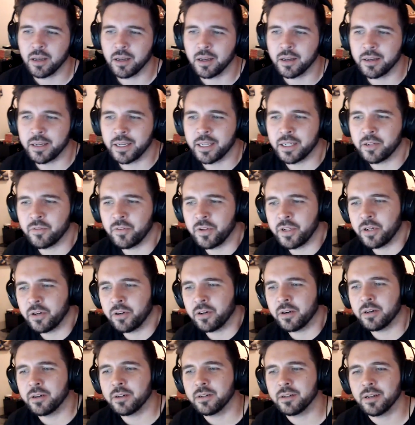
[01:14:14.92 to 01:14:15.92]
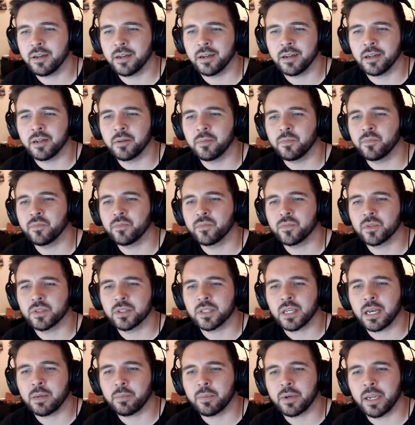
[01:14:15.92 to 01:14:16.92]
end of the year
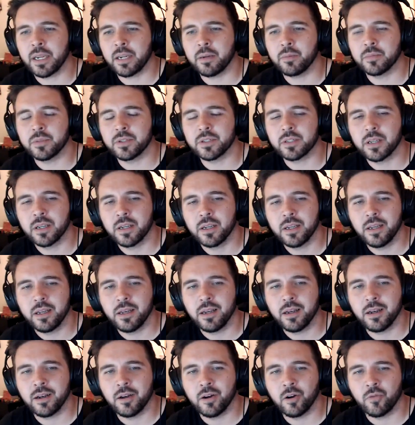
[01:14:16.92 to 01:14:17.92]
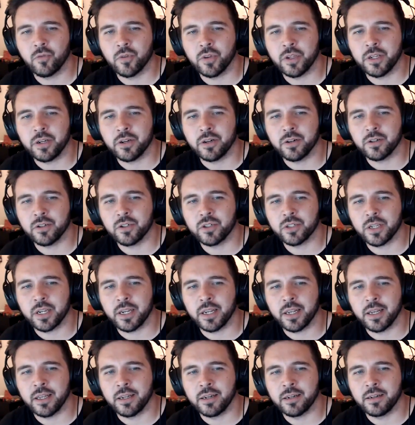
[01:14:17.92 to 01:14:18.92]
top games over the years,
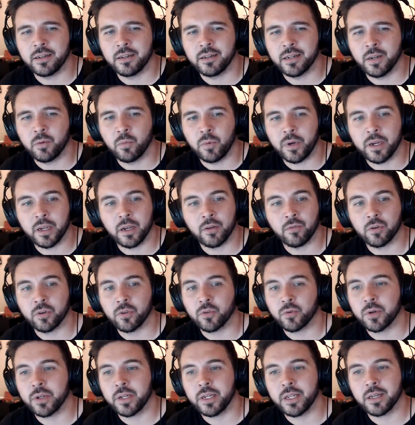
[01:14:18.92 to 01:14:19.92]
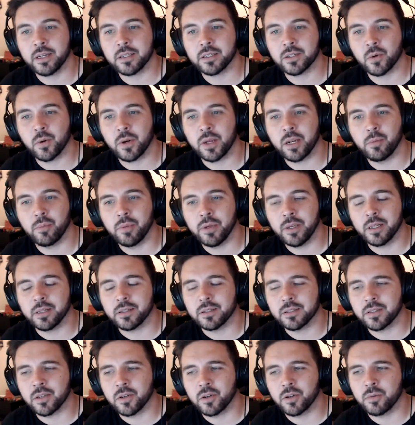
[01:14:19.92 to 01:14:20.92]
and we covered 3DS quite a bit,
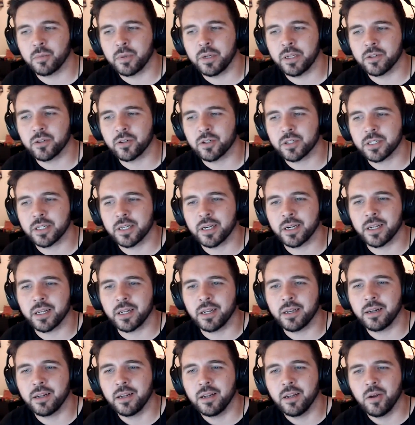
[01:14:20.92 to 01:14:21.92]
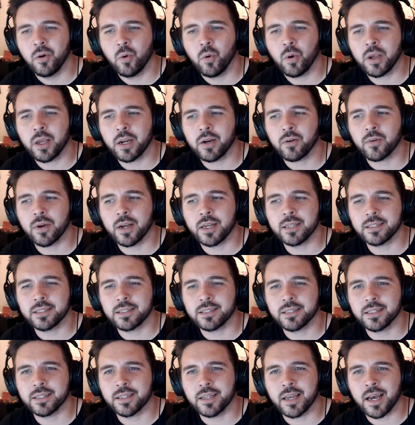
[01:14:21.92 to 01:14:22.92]
so it'd be interesting. And what kind of rises to the
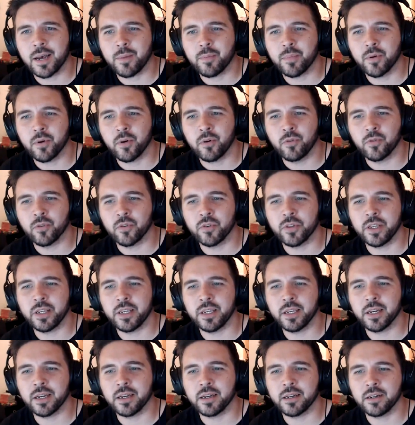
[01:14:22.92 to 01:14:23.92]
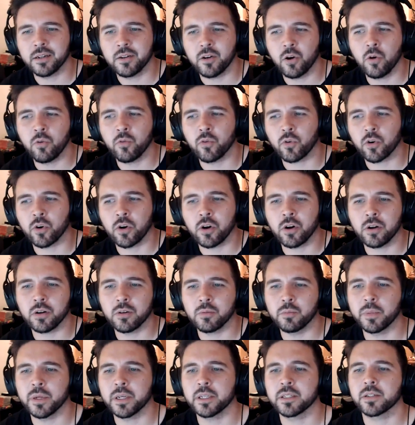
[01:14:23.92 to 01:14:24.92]
top over the overall
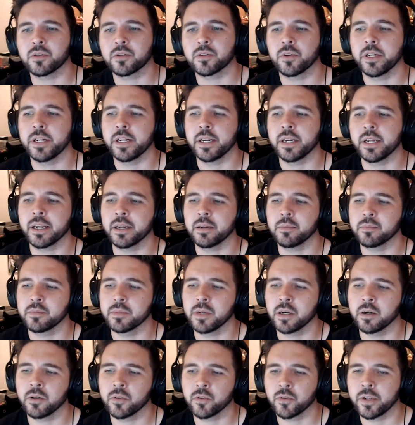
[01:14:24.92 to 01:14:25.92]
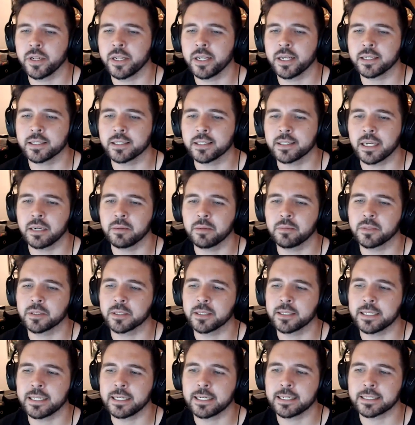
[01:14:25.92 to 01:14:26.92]
best 3D game or 3DS
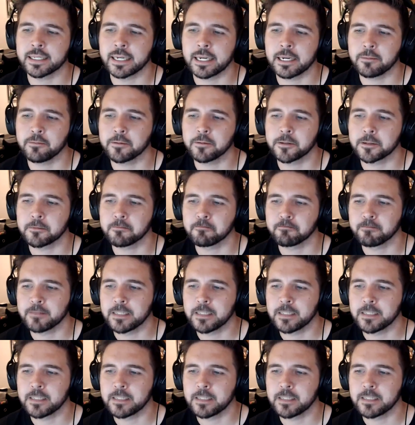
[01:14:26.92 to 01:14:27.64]
games and DS games.